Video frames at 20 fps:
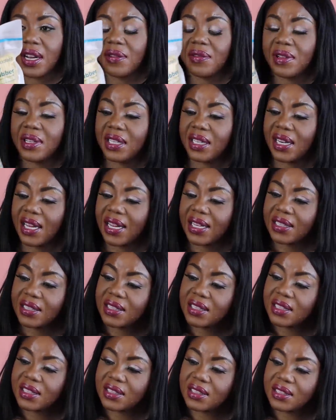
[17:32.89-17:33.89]
I really like
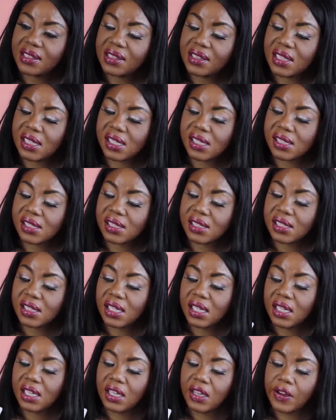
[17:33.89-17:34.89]
these little things
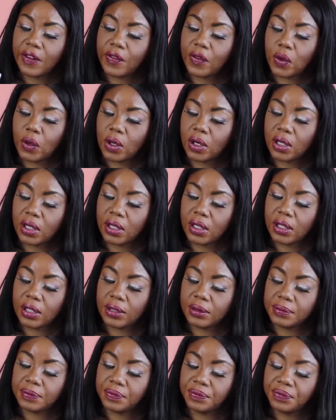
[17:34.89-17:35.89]
for a
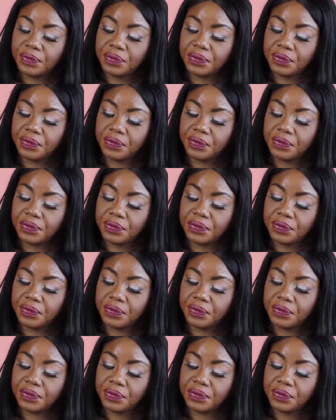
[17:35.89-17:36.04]
uh,